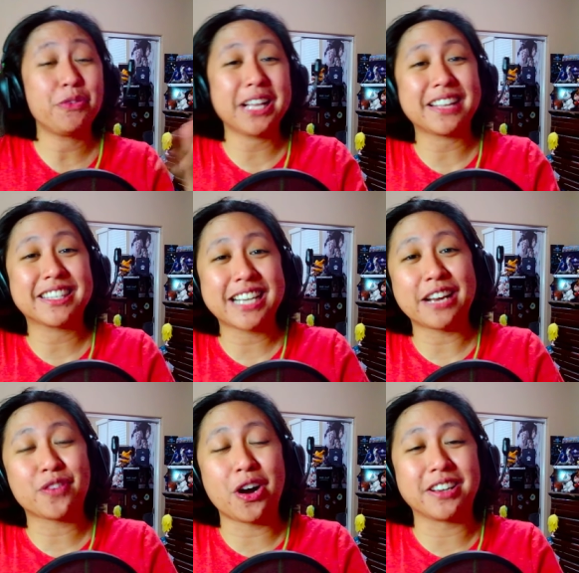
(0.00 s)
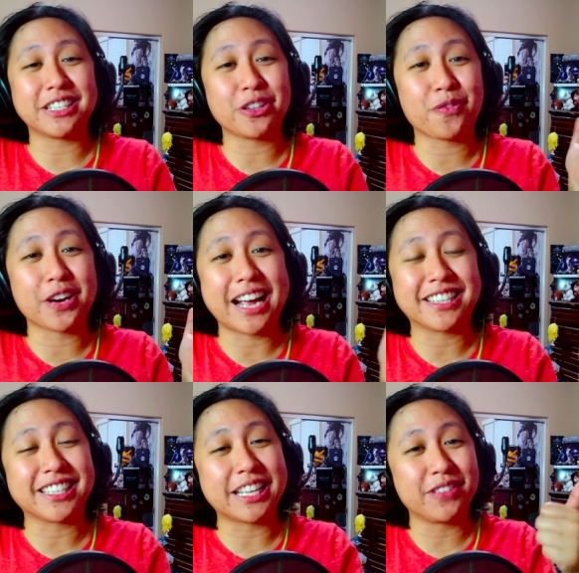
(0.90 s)
If you like this kind of content, don't
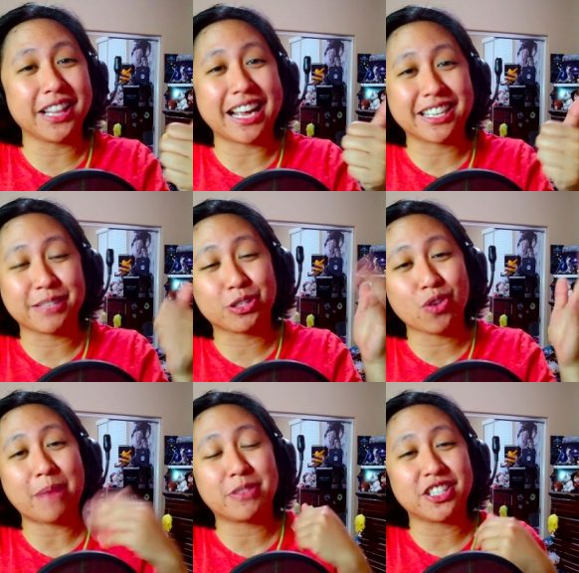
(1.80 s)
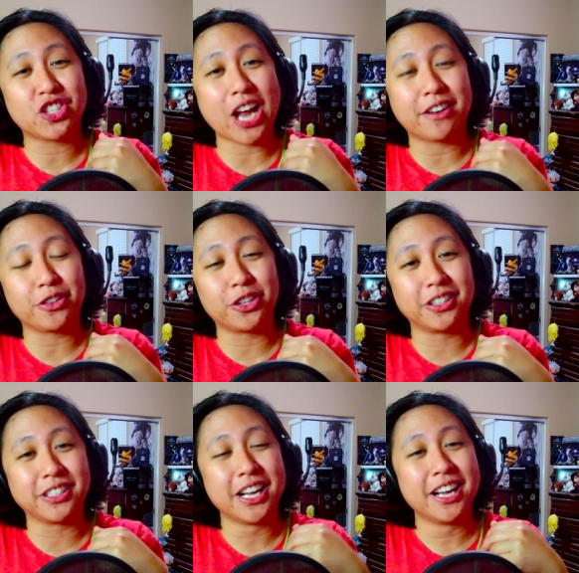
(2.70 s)
forget to leave a like, subscribe to the
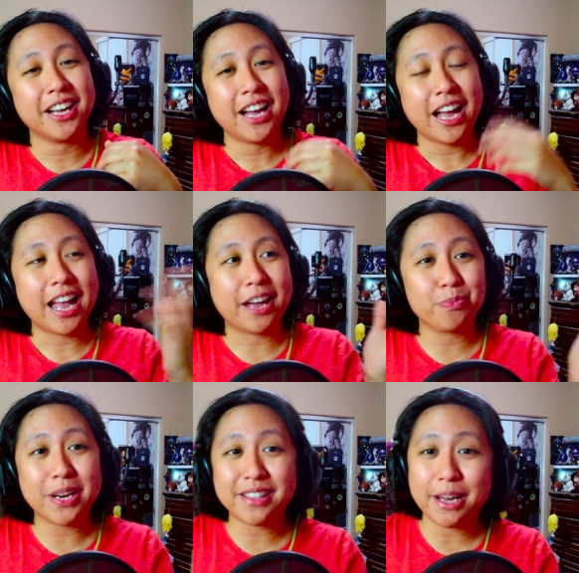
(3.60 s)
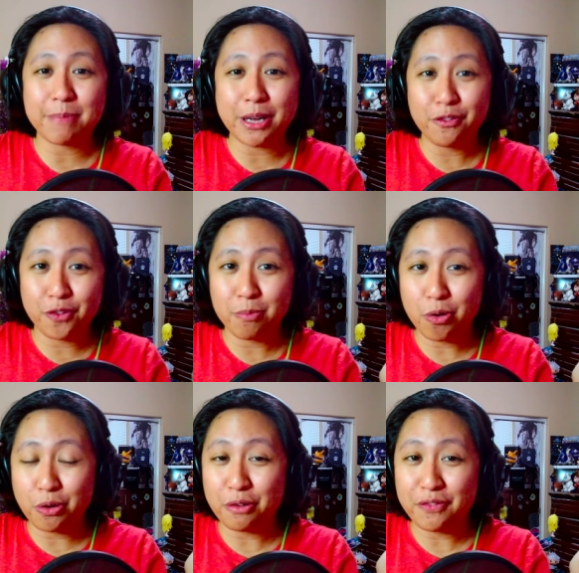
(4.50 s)
channel, and ring that bell for
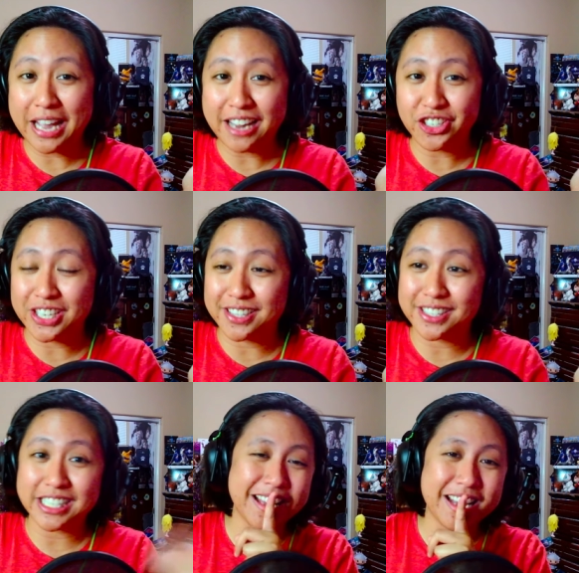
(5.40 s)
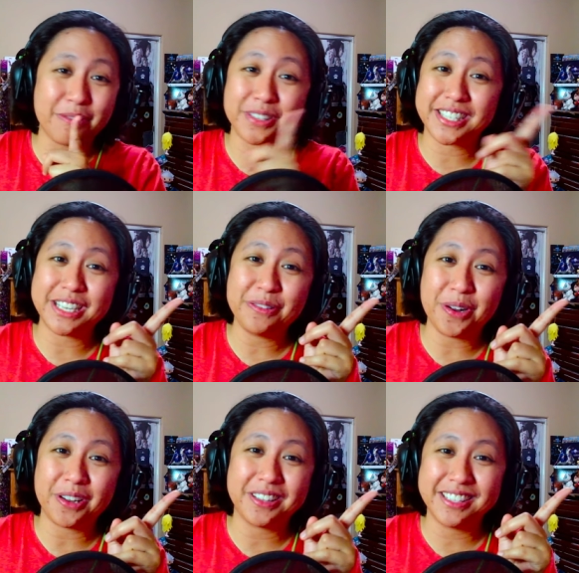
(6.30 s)
more notifications. And I will see you
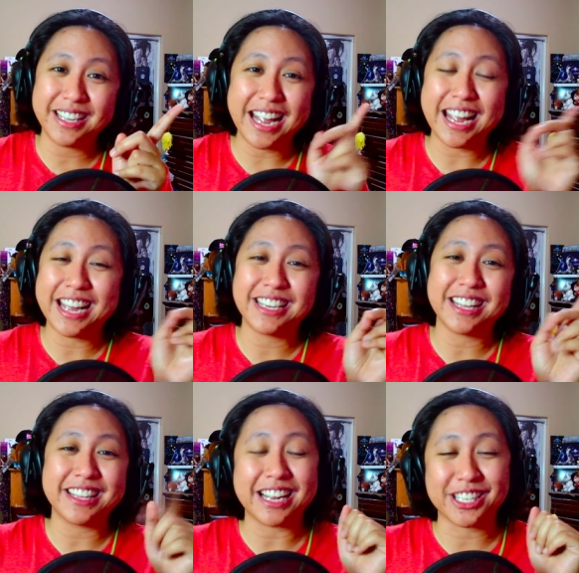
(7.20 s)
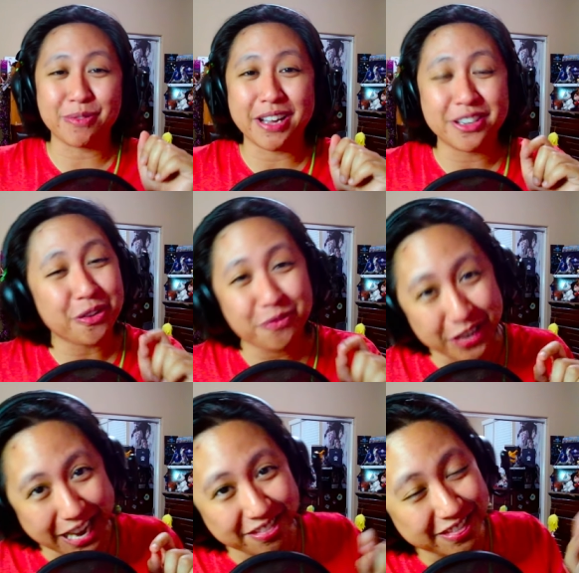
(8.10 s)
all in the next one. Don't
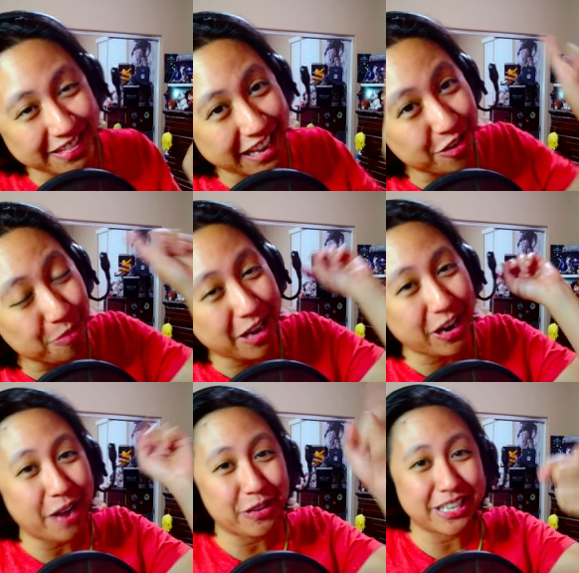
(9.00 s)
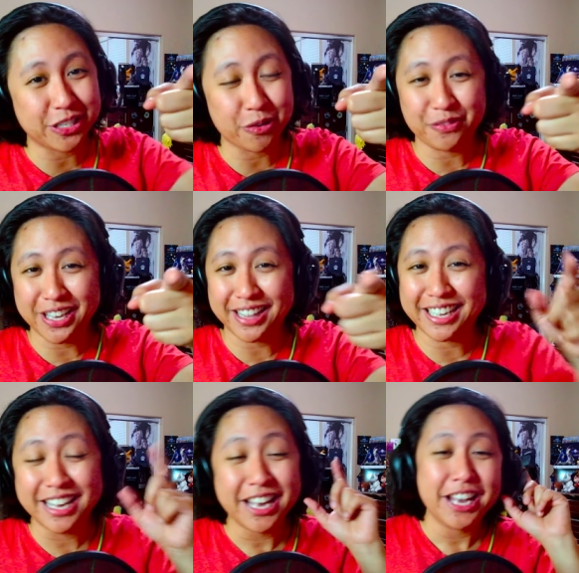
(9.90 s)
forget that no matter how it is you are feeling,